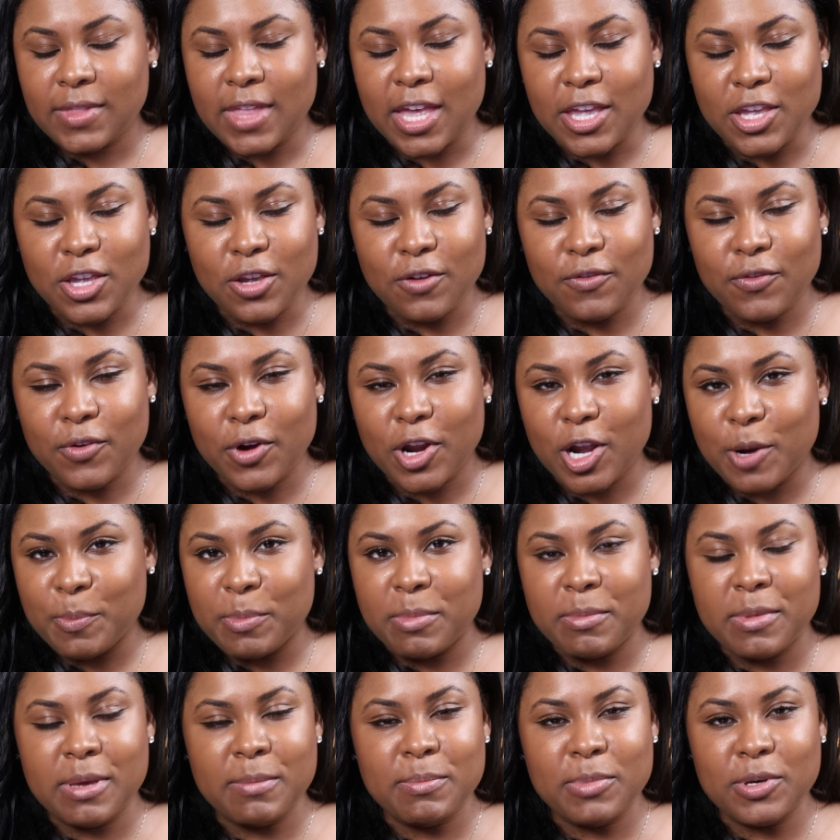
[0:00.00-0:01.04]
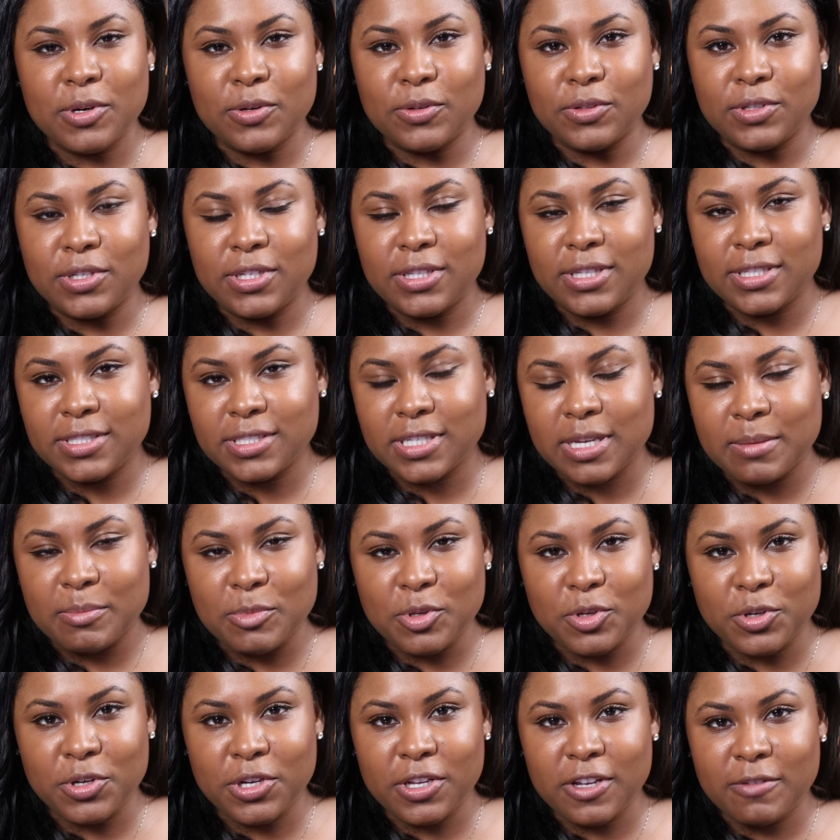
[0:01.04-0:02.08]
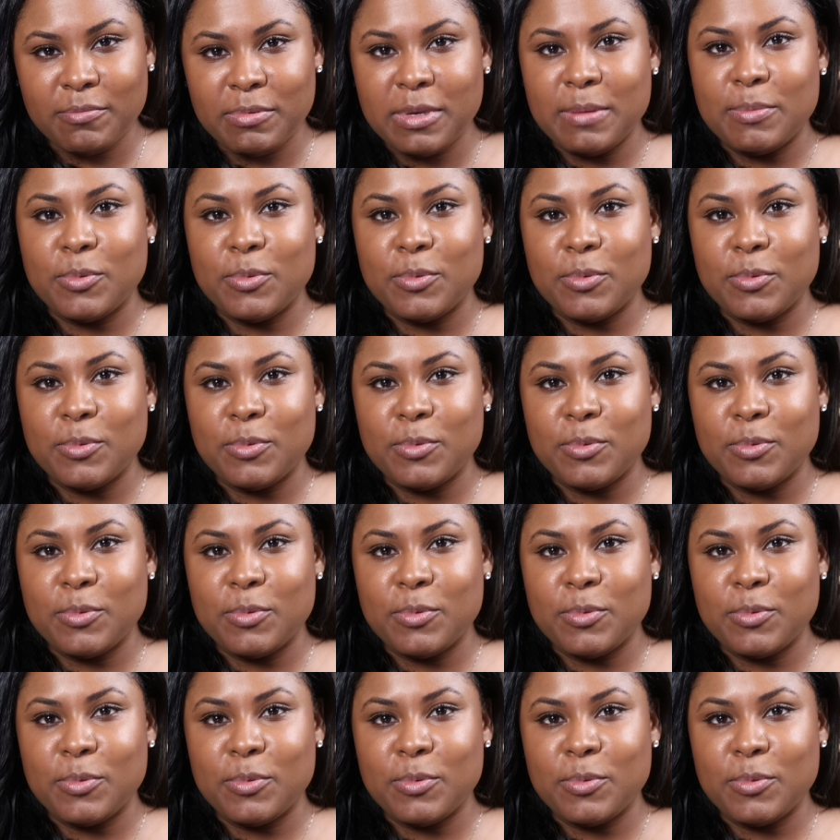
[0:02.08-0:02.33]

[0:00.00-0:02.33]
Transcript: Thank you for helping me build this community of